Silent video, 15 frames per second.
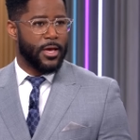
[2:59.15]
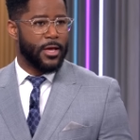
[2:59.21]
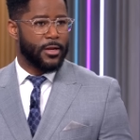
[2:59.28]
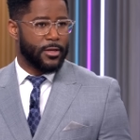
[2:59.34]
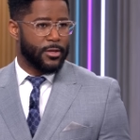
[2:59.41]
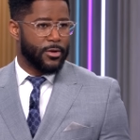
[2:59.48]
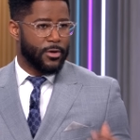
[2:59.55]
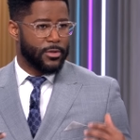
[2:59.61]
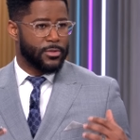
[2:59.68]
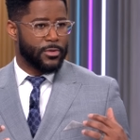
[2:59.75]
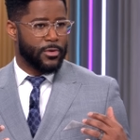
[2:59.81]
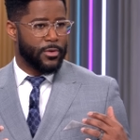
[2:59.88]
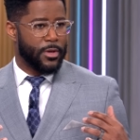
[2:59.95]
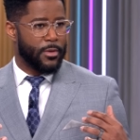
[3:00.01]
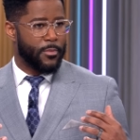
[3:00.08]
that can
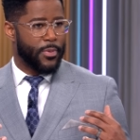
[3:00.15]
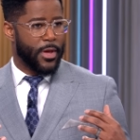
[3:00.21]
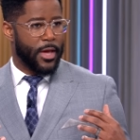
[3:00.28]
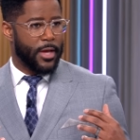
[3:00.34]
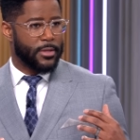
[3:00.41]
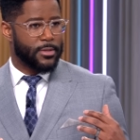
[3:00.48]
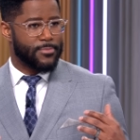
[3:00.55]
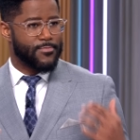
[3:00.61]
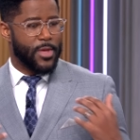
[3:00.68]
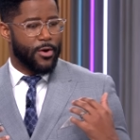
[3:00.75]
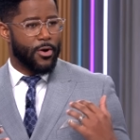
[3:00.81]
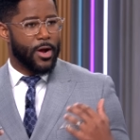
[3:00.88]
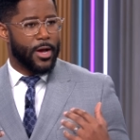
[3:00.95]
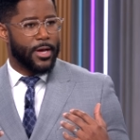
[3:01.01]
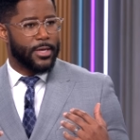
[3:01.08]
also impact
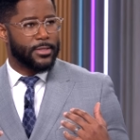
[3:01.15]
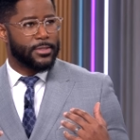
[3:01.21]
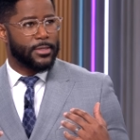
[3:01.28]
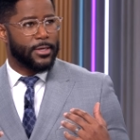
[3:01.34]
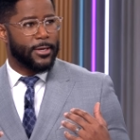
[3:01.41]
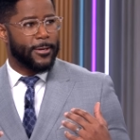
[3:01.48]
our eyes.